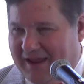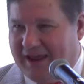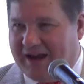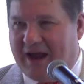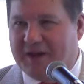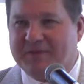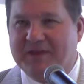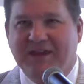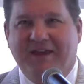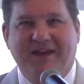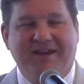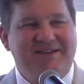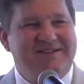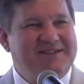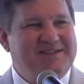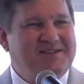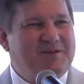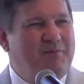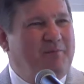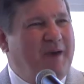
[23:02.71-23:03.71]
and I'm thinking, is
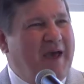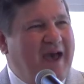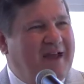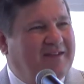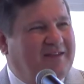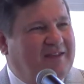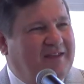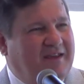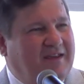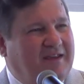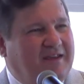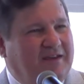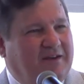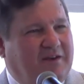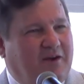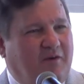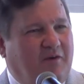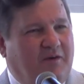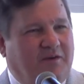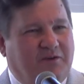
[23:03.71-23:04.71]
this a bad thing? You
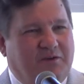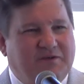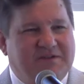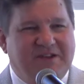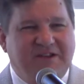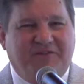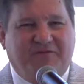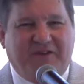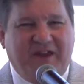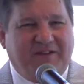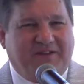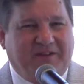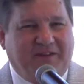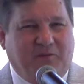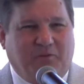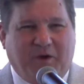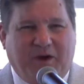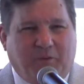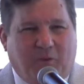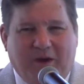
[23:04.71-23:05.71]
know, losing faith in
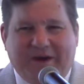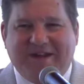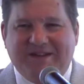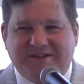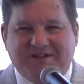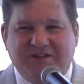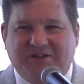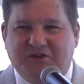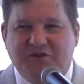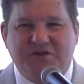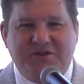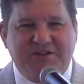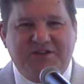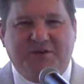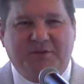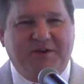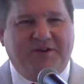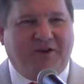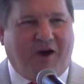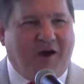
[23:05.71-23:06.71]
what institutions
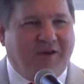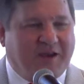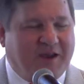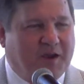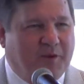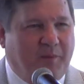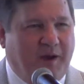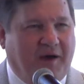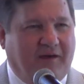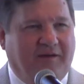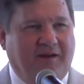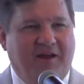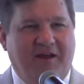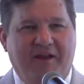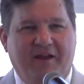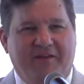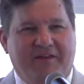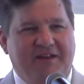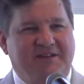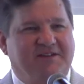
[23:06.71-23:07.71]
are we talking about?
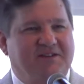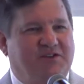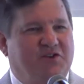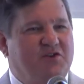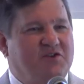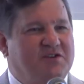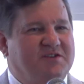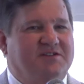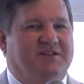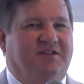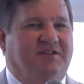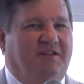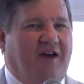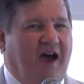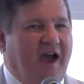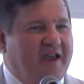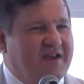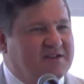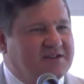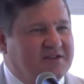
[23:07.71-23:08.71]
The institutions that
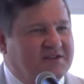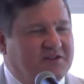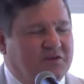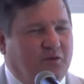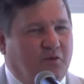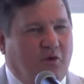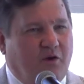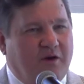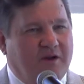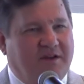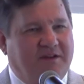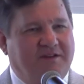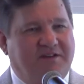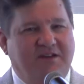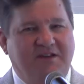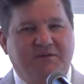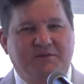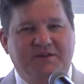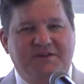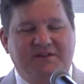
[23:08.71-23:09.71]
lie us into war
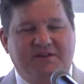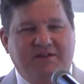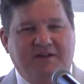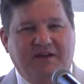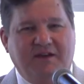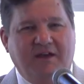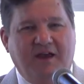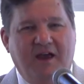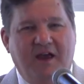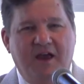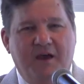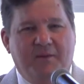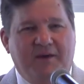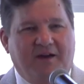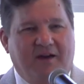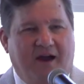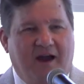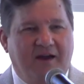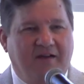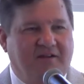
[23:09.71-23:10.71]
continuously. I
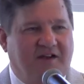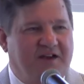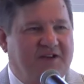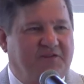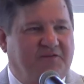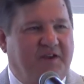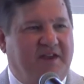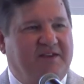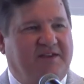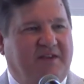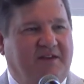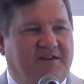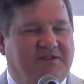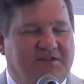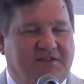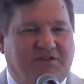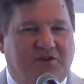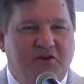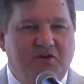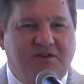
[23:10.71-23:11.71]
mean, I lost faith in
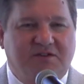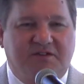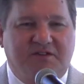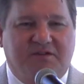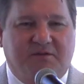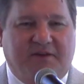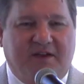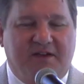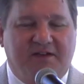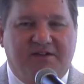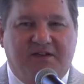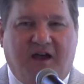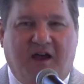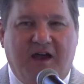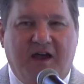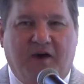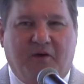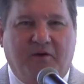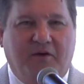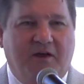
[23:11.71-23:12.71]
institutions when I saw
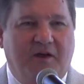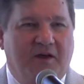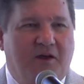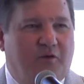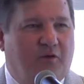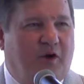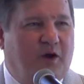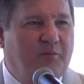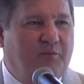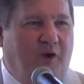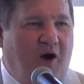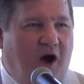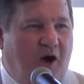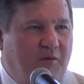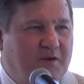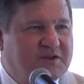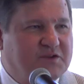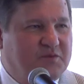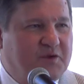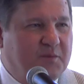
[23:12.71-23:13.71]
how Ron
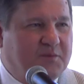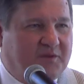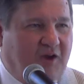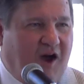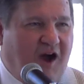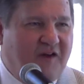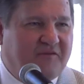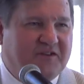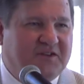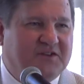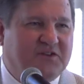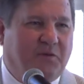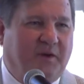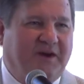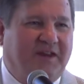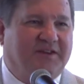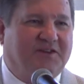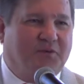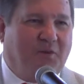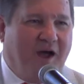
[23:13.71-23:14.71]
Paul was ripped off in
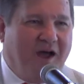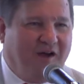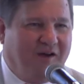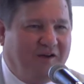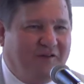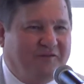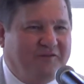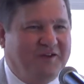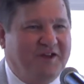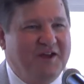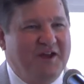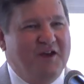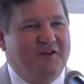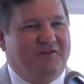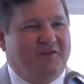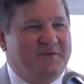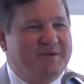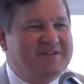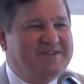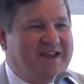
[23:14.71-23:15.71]
2012
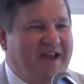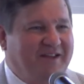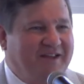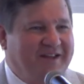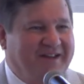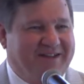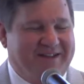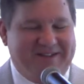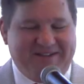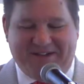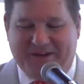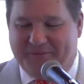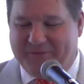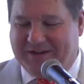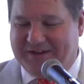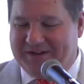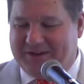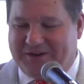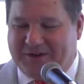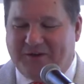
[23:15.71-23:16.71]
from his delegates. I
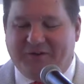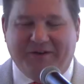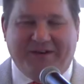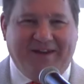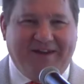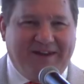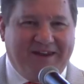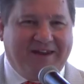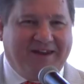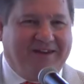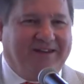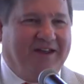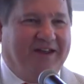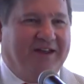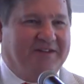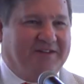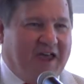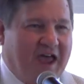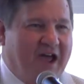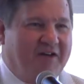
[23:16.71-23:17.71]
mean, you don't need
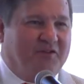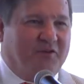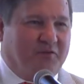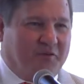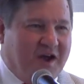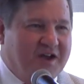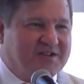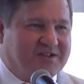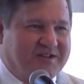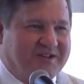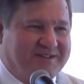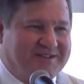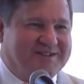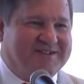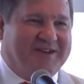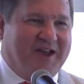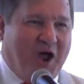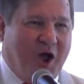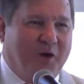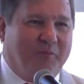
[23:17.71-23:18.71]
to have the Russians
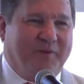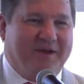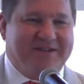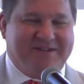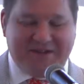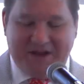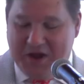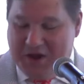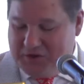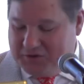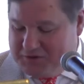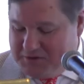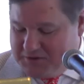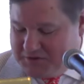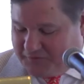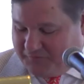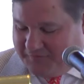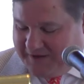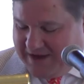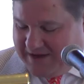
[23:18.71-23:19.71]
to help us
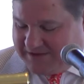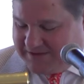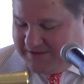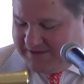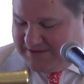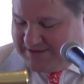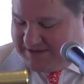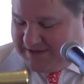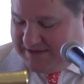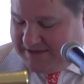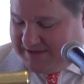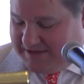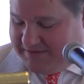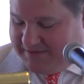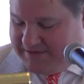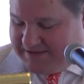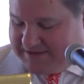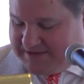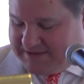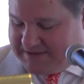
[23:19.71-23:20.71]
lose faith in
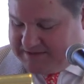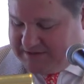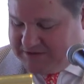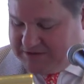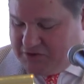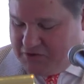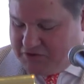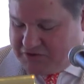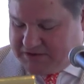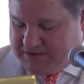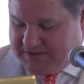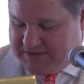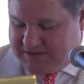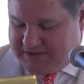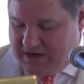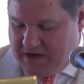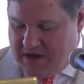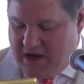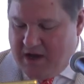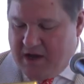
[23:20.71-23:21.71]
these
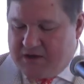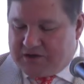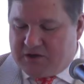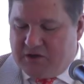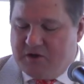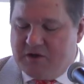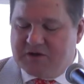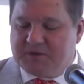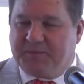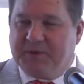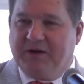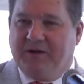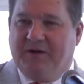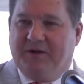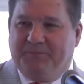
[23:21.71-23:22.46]
institutions. So who's